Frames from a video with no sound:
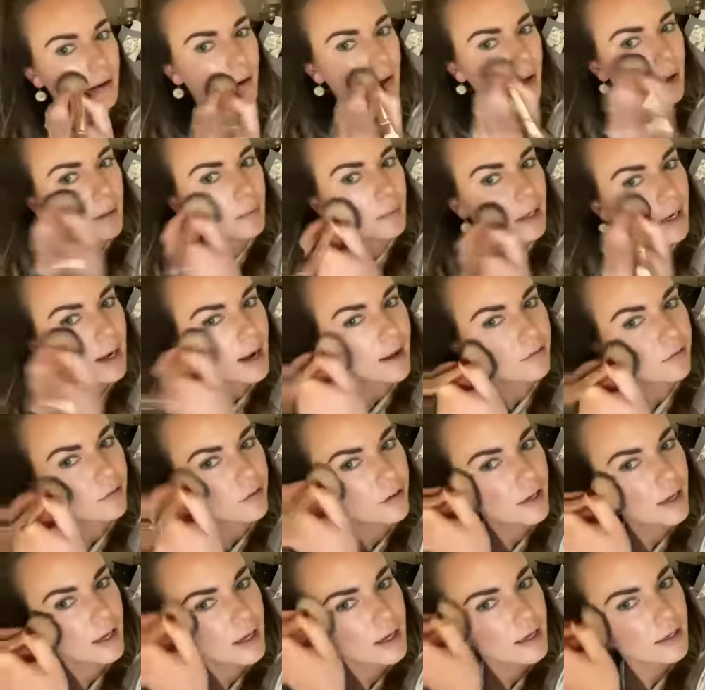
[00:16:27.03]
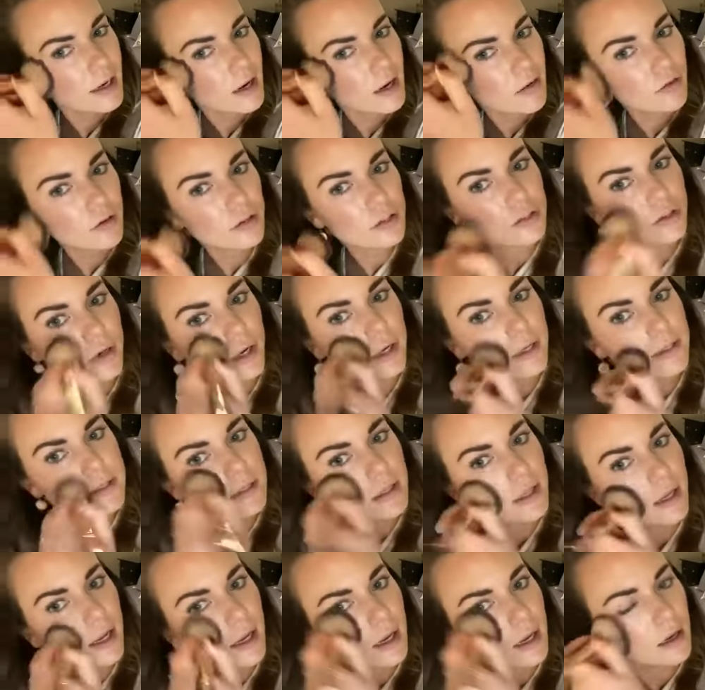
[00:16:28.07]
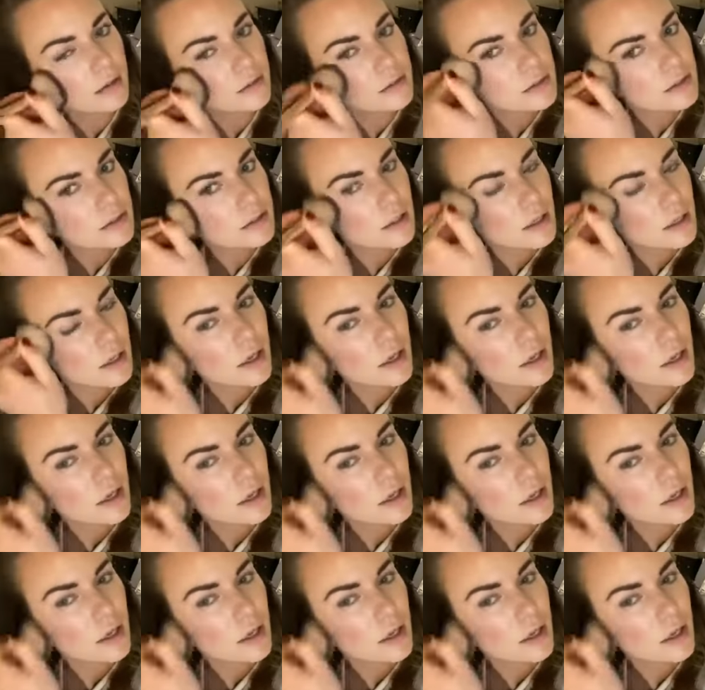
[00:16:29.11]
I mean, I feel like it never translates